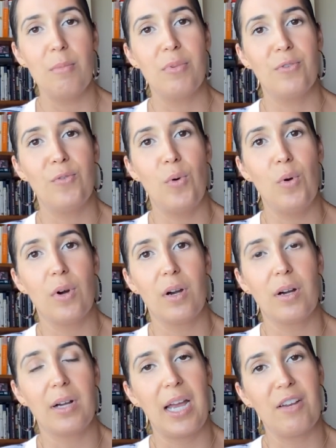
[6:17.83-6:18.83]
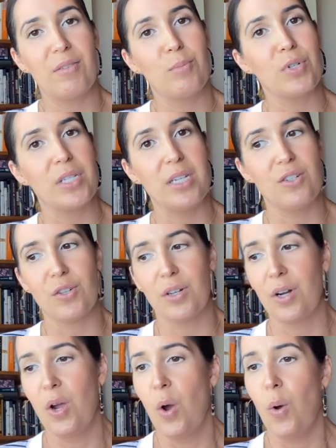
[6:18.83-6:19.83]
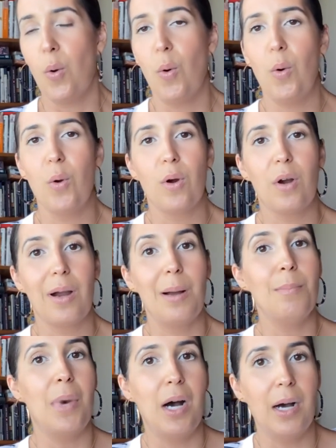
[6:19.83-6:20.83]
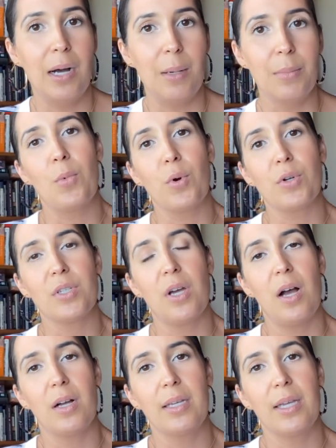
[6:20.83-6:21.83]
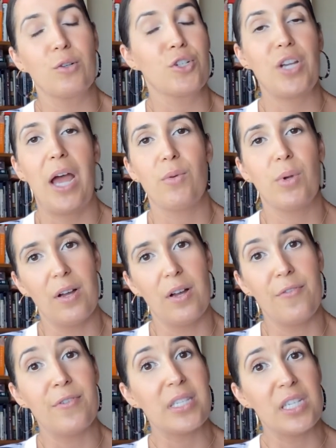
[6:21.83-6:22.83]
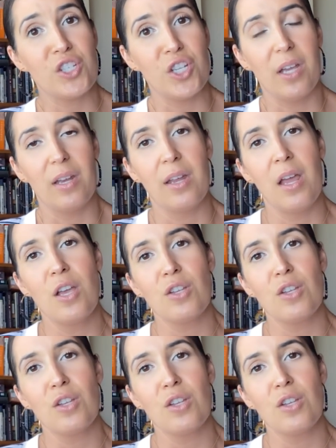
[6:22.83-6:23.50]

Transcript: before kind of a procedure, or a mom, or talking or shadowing a physician.